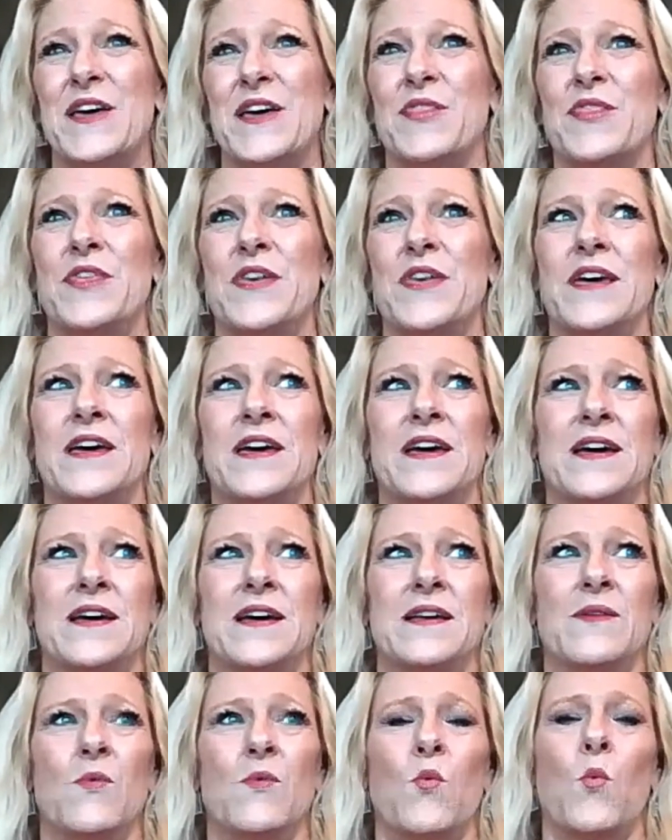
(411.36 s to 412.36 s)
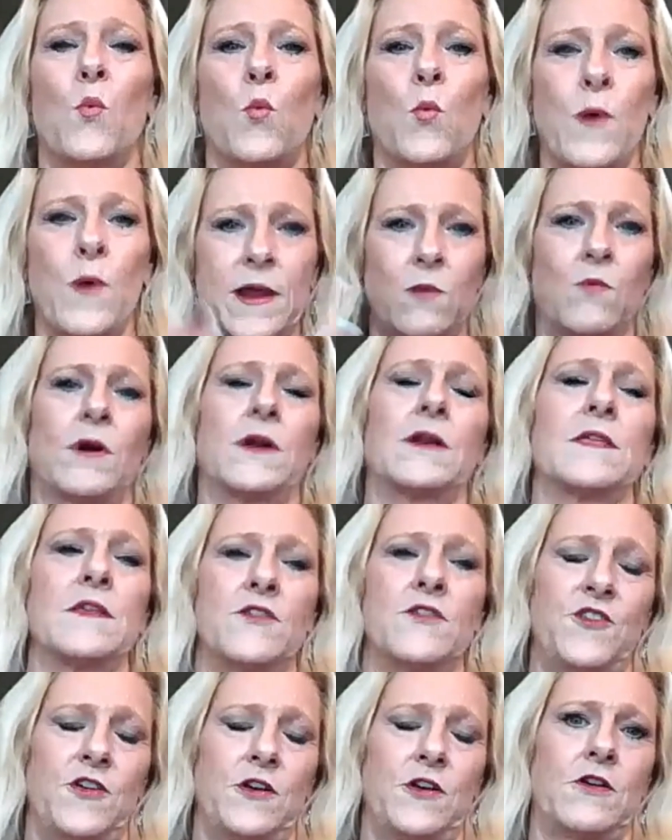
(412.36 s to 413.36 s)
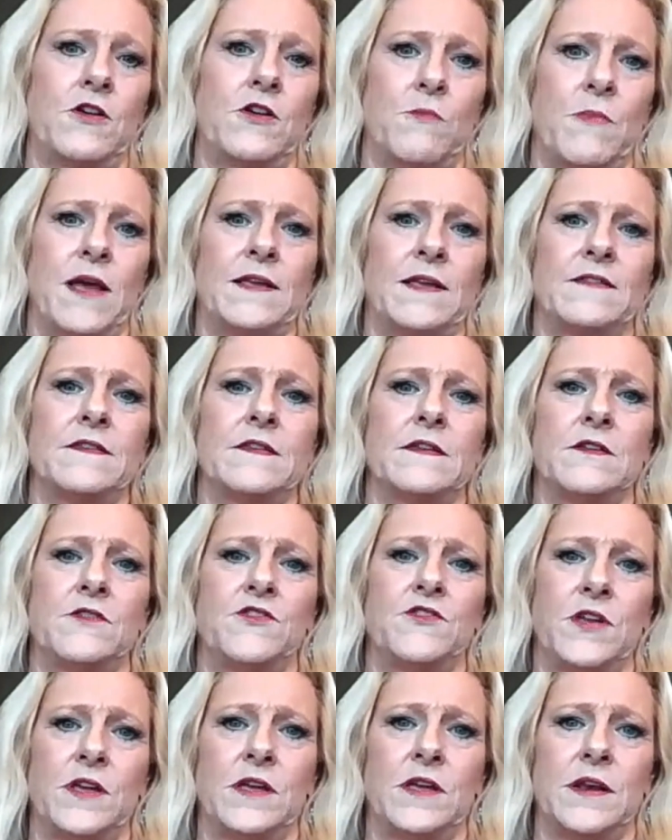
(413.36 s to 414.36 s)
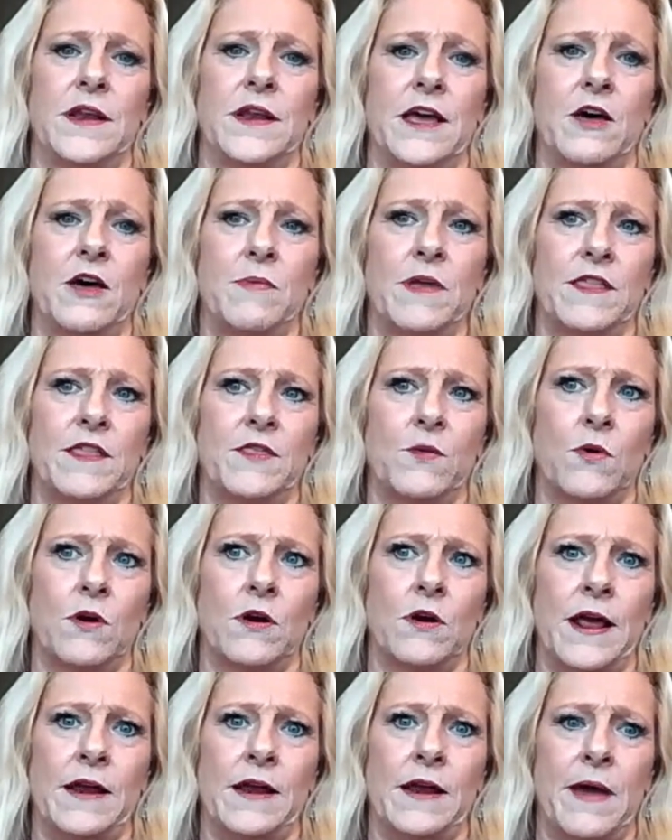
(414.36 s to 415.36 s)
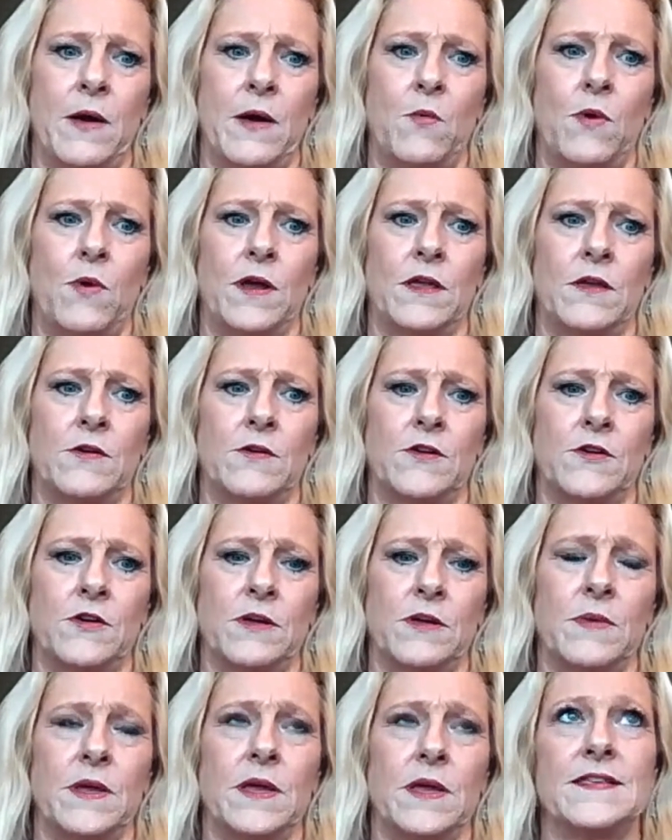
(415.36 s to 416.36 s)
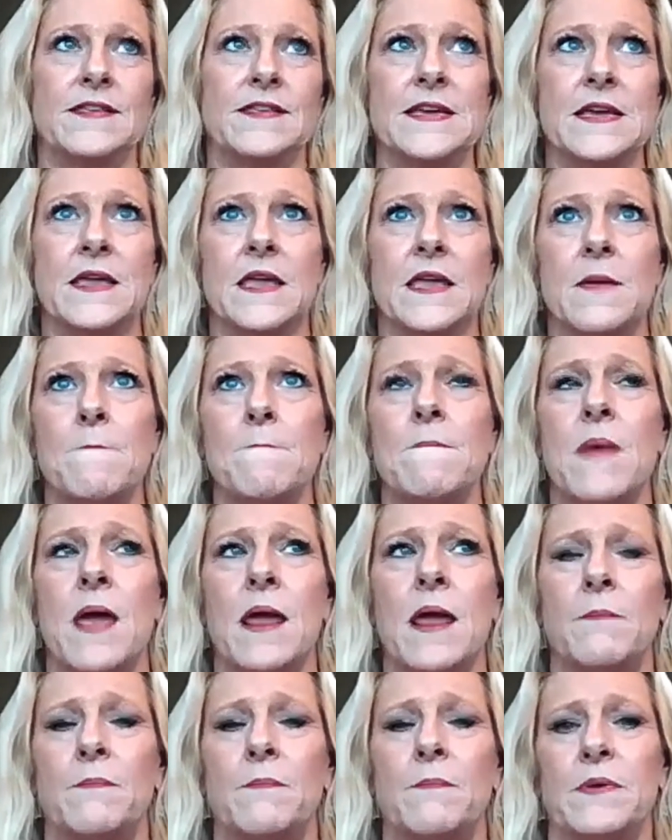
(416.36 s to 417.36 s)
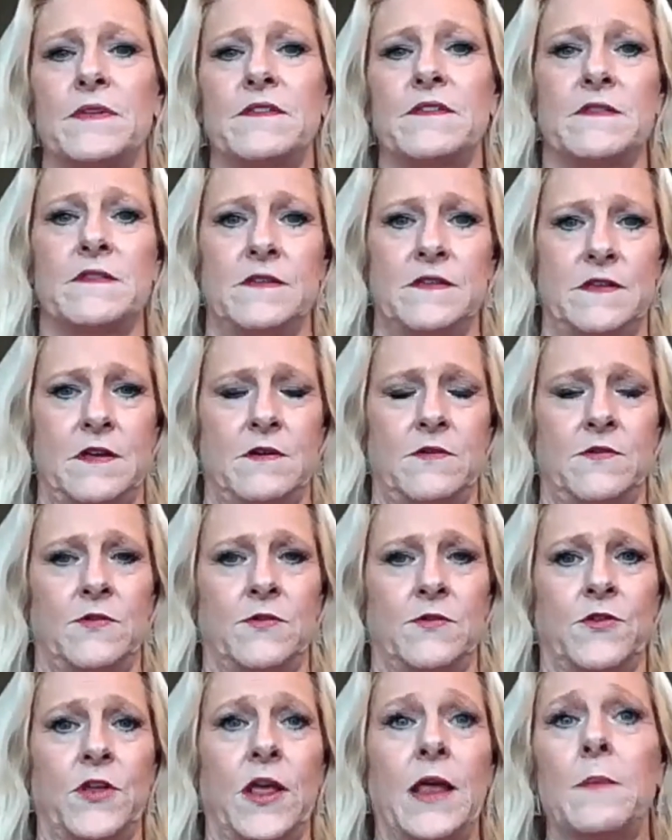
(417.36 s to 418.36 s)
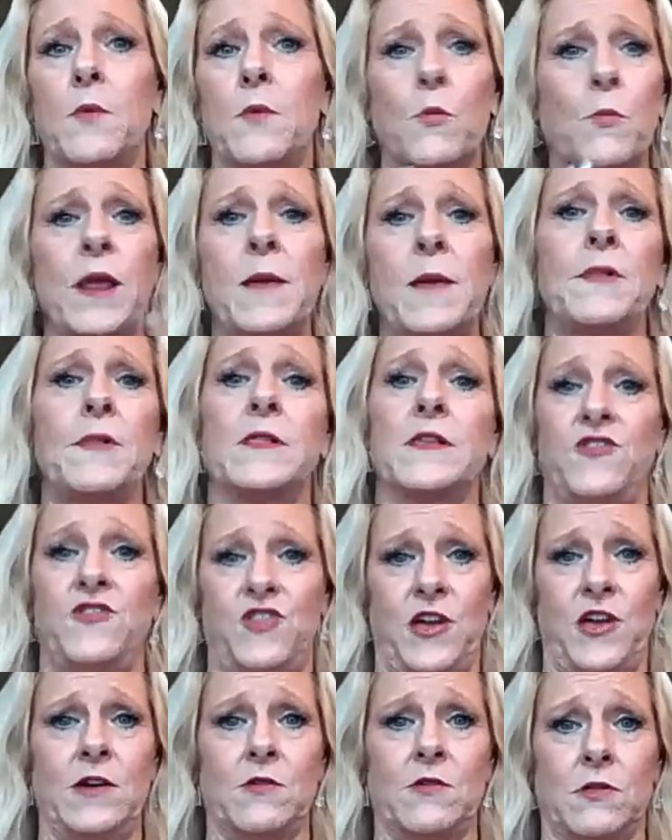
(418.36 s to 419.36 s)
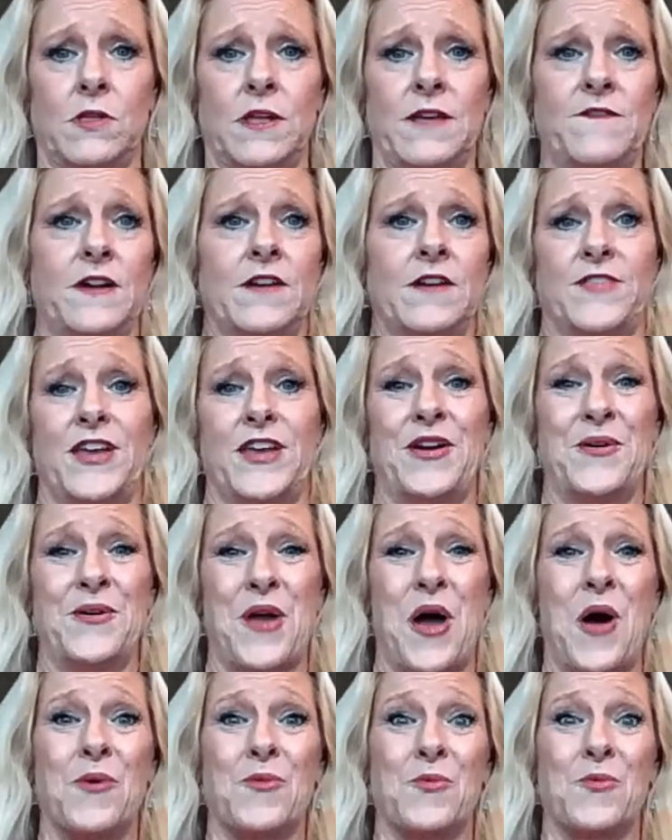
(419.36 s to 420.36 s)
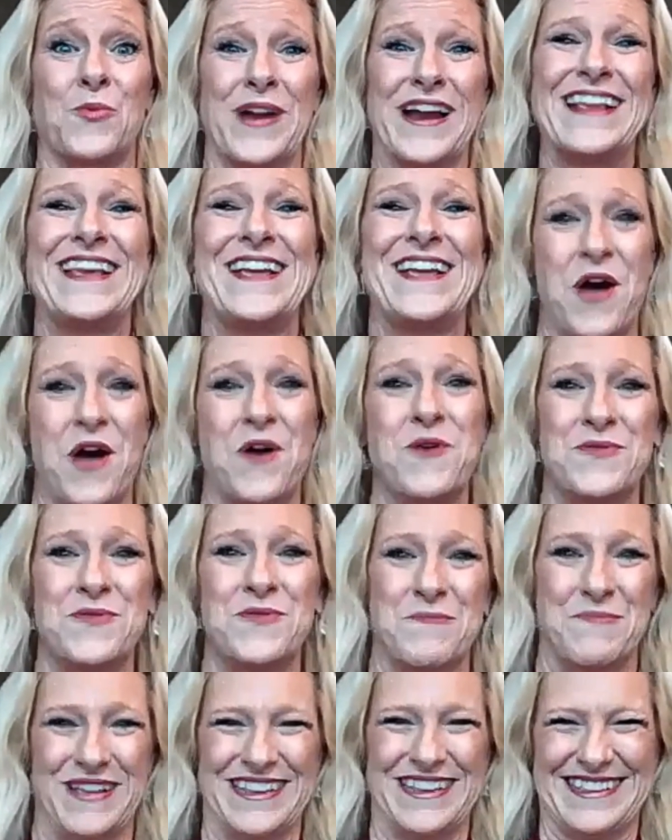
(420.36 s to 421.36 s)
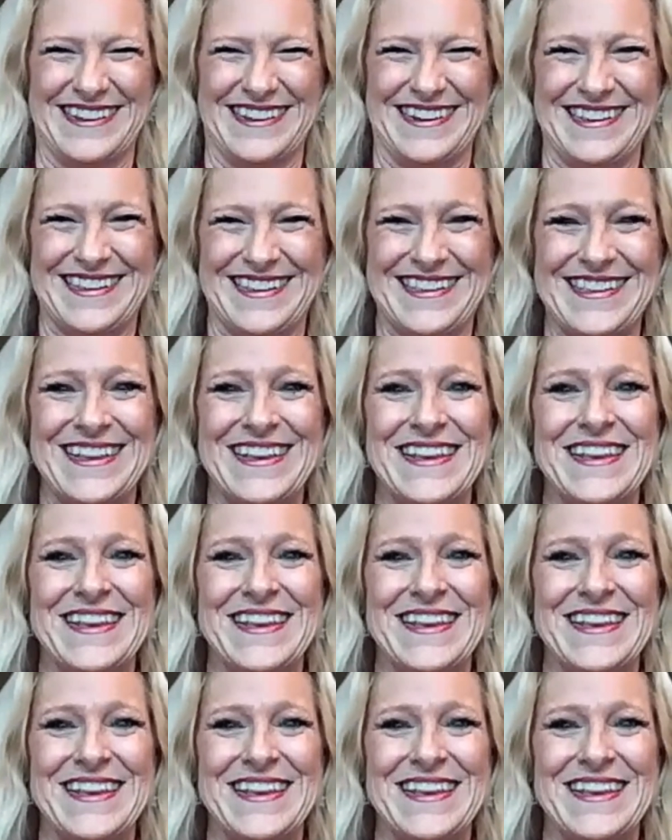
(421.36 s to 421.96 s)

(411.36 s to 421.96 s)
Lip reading: that we wanted to share your message and help get the word out about what you're doing, because it can make business owners or people in general, even if they don't already own a business,